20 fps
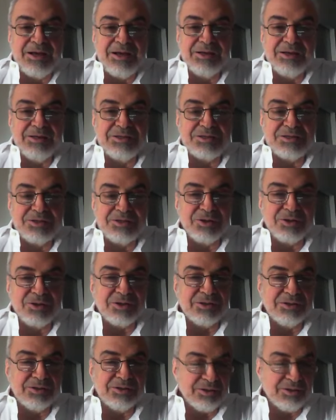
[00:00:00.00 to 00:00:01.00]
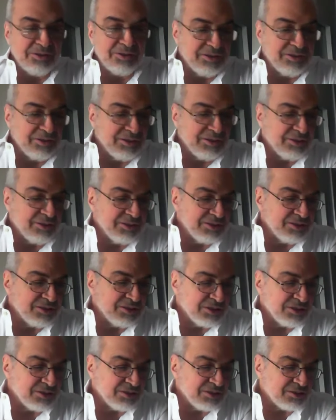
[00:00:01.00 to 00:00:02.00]
It's not this is
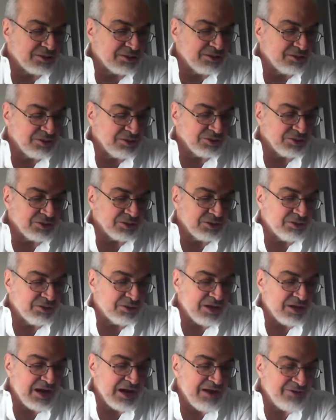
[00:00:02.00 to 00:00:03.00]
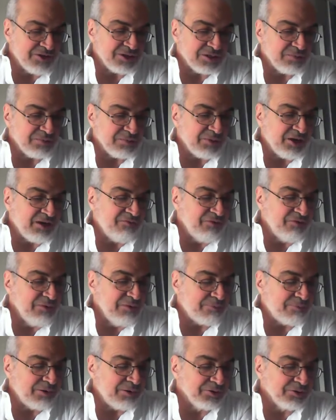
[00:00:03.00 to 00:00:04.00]
just not just about every
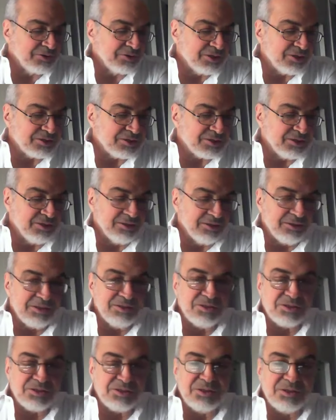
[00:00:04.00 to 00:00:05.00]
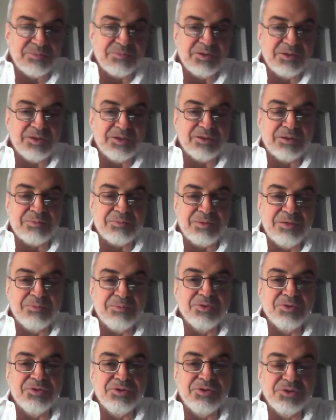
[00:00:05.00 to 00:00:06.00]
process in shipping that
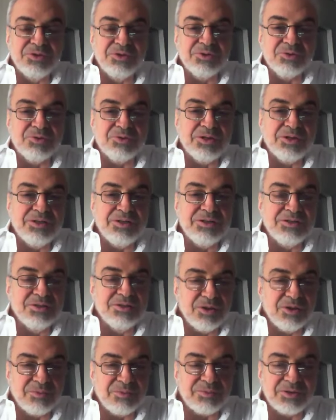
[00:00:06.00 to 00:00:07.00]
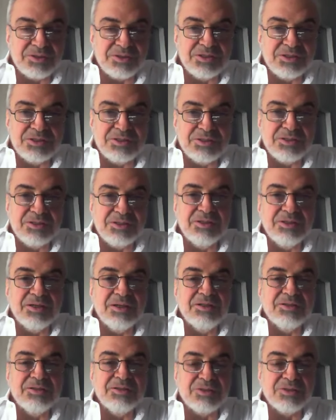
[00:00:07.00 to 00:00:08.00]
people do is not persisted in
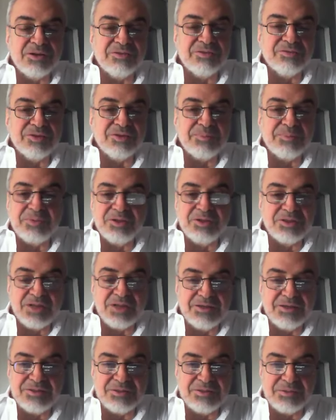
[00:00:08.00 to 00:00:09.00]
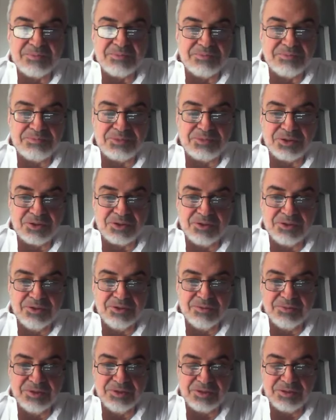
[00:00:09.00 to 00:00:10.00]
any software besides the
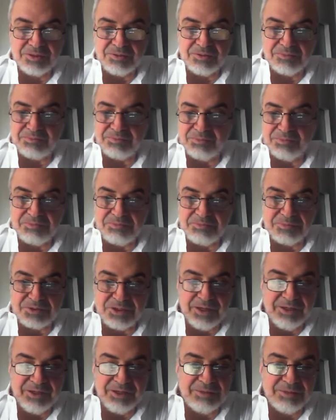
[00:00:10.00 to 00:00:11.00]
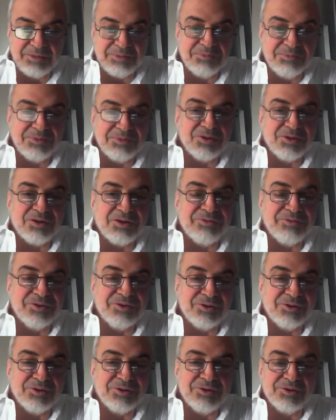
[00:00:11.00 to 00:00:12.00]
procurement of signing people off and
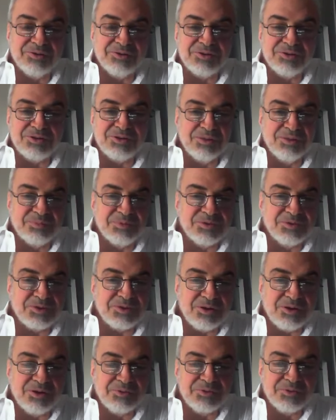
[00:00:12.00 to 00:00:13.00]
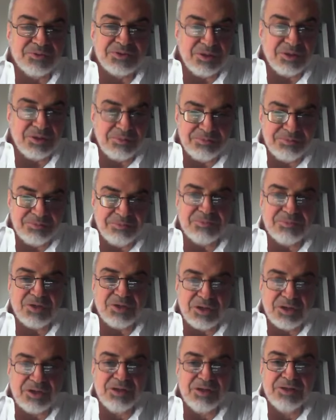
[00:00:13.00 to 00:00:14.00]
on the ship and so on, which are
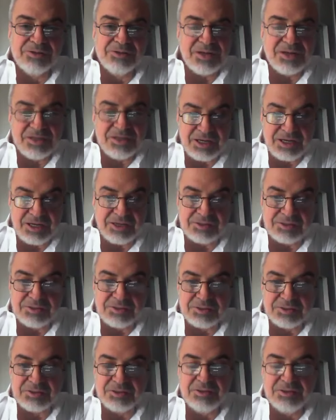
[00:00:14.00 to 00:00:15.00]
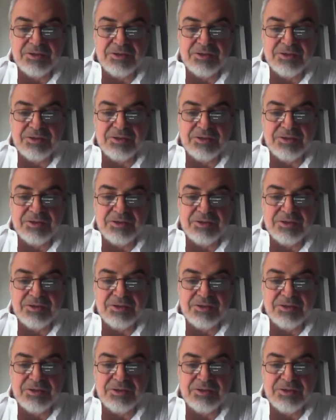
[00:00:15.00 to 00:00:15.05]
transactions.